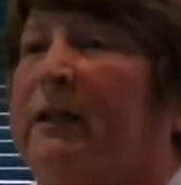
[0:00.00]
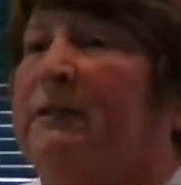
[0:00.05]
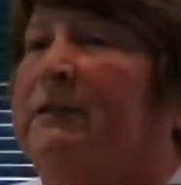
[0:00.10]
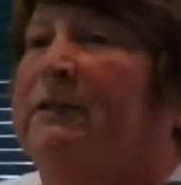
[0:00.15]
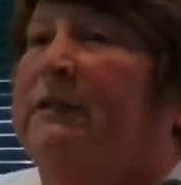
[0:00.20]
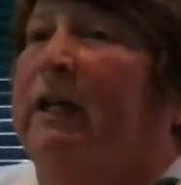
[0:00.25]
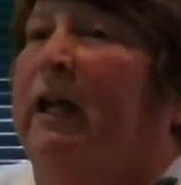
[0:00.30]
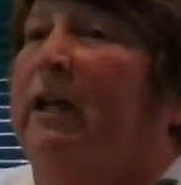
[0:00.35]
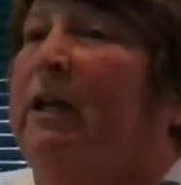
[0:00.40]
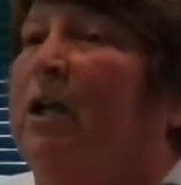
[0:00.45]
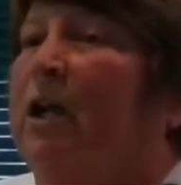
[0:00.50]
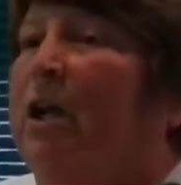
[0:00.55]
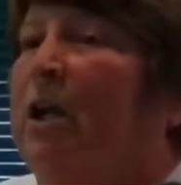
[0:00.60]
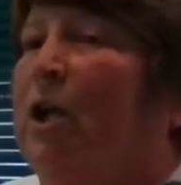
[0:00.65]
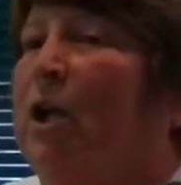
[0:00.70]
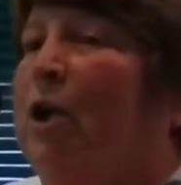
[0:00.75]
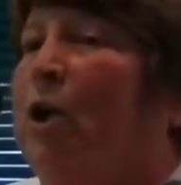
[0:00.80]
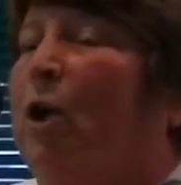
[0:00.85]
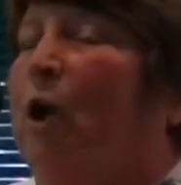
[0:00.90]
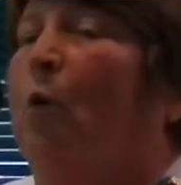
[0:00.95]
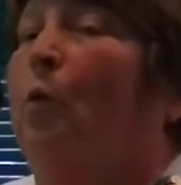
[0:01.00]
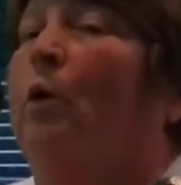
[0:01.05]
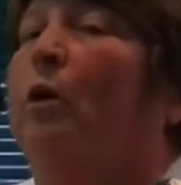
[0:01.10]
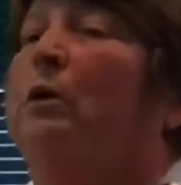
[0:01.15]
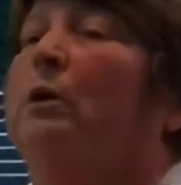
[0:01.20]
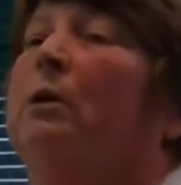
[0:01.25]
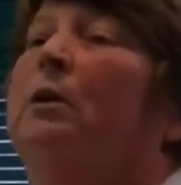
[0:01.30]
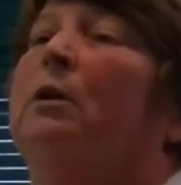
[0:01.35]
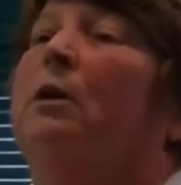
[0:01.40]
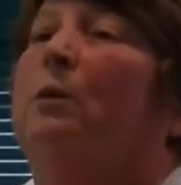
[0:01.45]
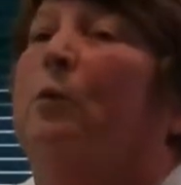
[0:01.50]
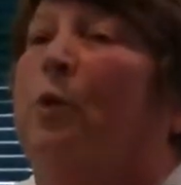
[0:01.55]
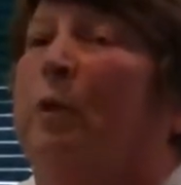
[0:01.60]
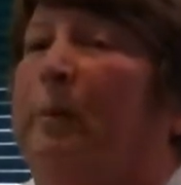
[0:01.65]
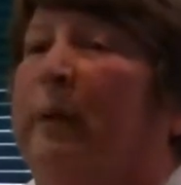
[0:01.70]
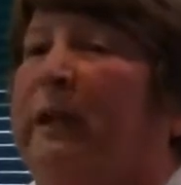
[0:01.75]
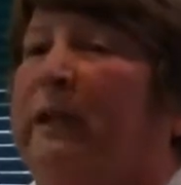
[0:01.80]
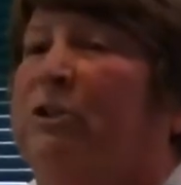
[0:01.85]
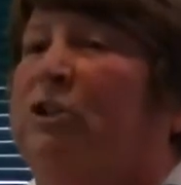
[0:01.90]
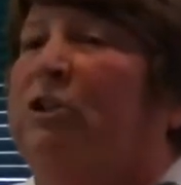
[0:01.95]
and said, you know, we're, we're
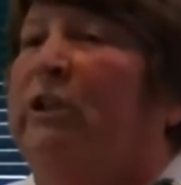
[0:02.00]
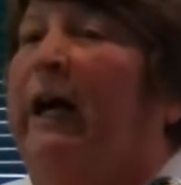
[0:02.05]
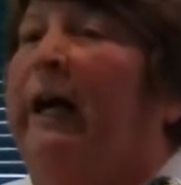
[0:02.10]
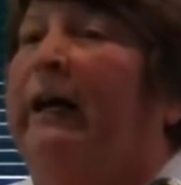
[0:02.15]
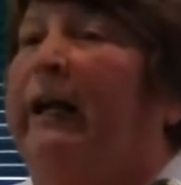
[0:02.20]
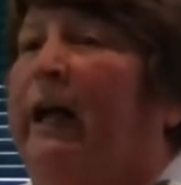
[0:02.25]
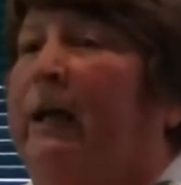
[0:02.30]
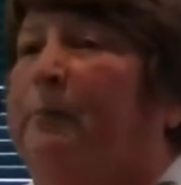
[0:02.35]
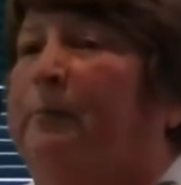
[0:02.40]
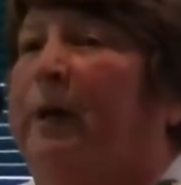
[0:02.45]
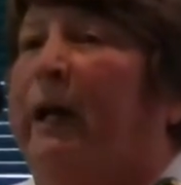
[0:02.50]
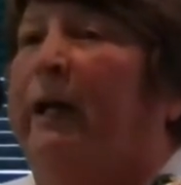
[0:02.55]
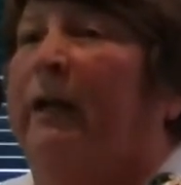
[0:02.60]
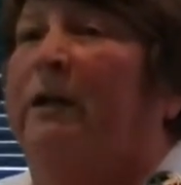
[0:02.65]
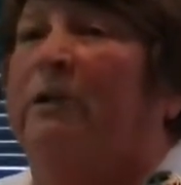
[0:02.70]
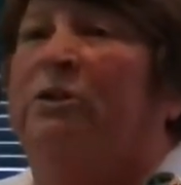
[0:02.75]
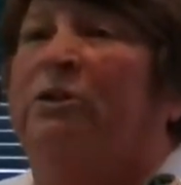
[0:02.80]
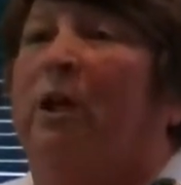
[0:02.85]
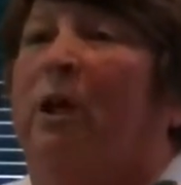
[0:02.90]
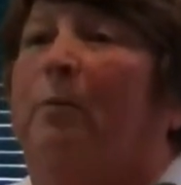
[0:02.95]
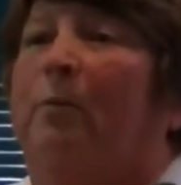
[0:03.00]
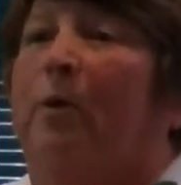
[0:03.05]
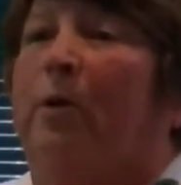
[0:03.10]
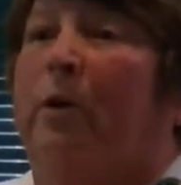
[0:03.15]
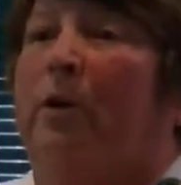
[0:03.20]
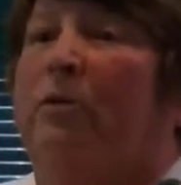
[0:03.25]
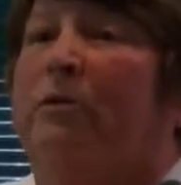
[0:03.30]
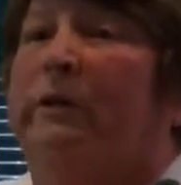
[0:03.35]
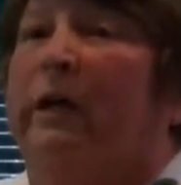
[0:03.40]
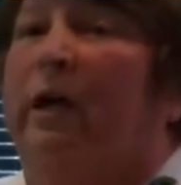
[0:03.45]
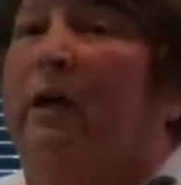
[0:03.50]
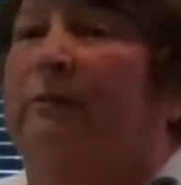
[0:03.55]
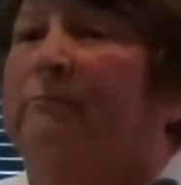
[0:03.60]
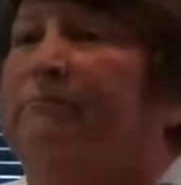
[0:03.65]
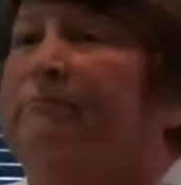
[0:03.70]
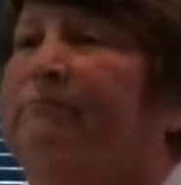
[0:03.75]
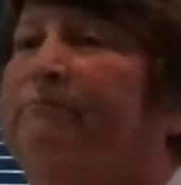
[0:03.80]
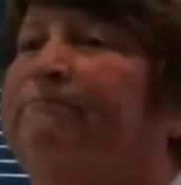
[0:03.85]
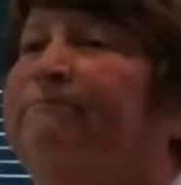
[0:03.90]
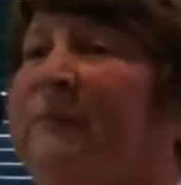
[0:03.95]
being shot at by the Shelbourne
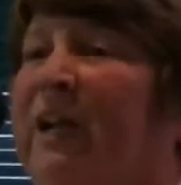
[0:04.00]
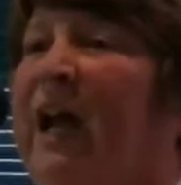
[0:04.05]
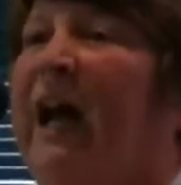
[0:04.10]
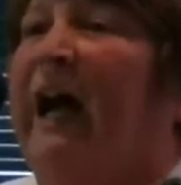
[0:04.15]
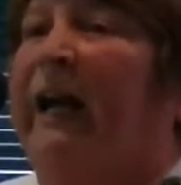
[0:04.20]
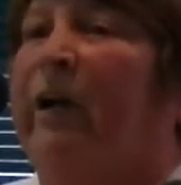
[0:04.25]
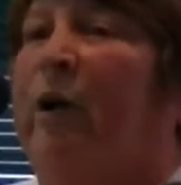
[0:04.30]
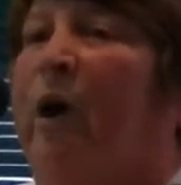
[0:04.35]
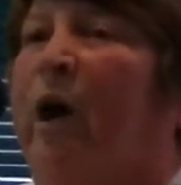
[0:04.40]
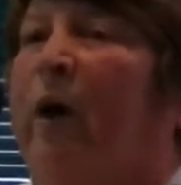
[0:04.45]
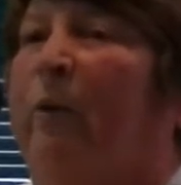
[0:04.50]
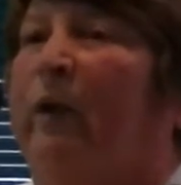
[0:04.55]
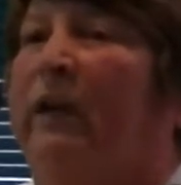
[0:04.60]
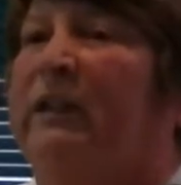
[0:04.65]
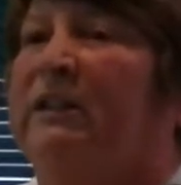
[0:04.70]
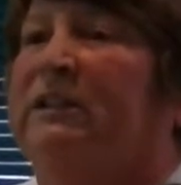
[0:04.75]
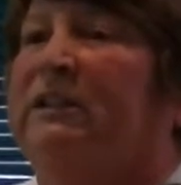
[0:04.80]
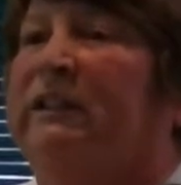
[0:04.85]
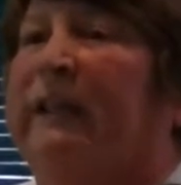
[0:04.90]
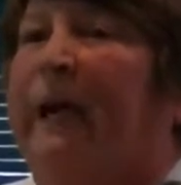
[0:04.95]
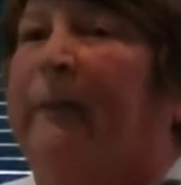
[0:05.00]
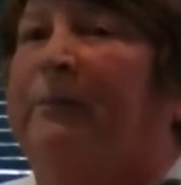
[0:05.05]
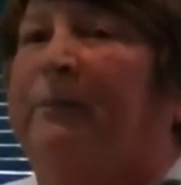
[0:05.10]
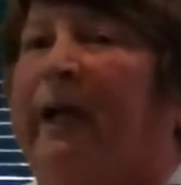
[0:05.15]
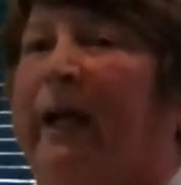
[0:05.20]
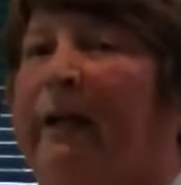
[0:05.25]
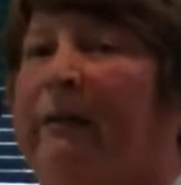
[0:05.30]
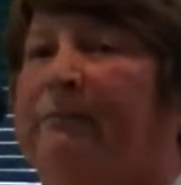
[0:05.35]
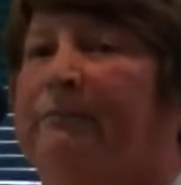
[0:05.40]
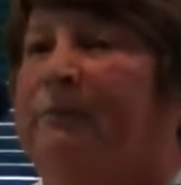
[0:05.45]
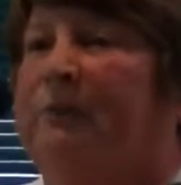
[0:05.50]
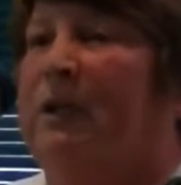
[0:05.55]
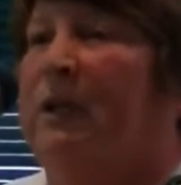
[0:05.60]
Hotel. I know how we can stop that.